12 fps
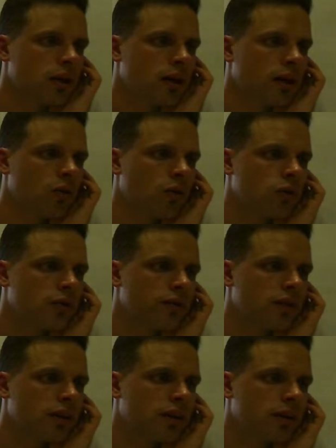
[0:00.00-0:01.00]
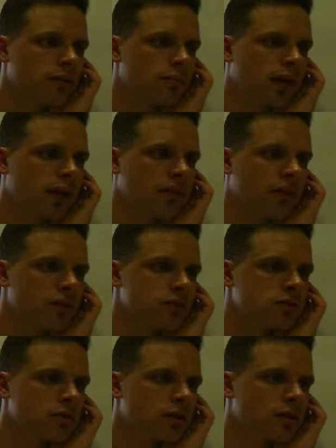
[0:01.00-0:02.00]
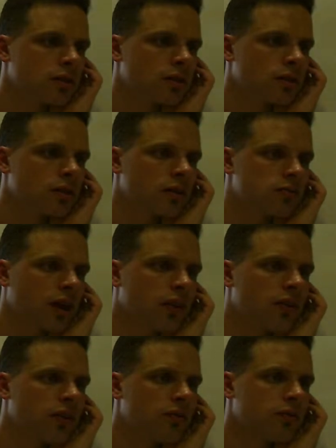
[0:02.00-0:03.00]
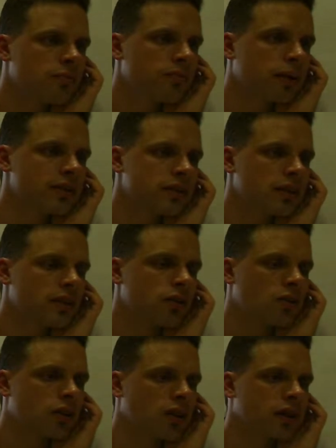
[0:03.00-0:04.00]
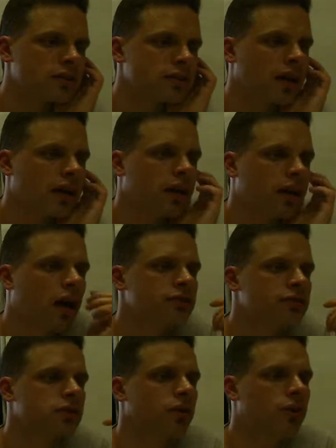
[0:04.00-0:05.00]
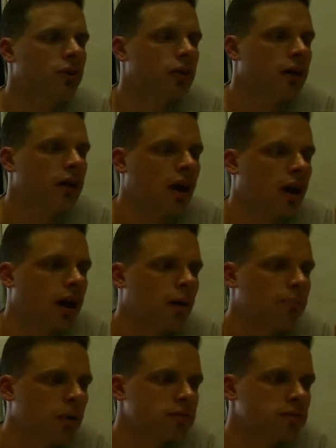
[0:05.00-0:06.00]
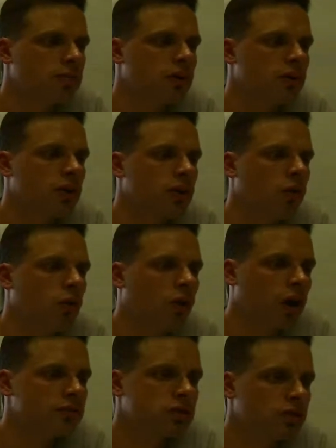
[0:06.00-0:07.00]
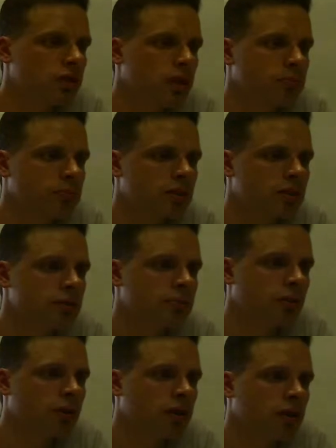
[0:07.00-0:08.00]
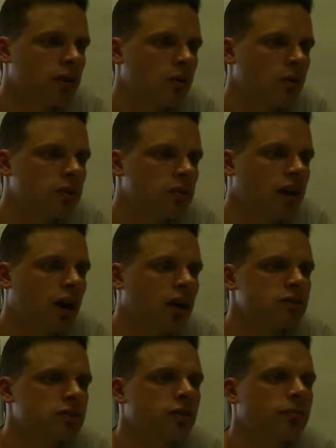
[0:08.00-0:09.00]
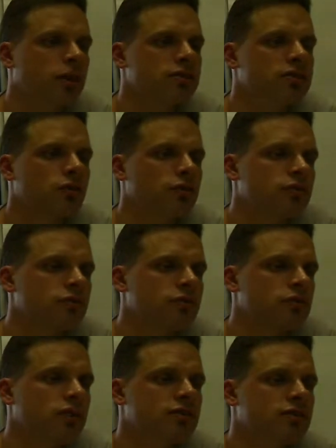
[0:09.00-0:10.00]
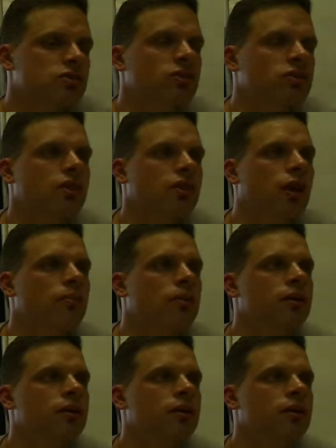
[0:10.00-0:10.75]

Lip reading: in all of the methods, rather than basing it on like saying I return a person builder or I return a programmer builder, we say I return myself, this dot type.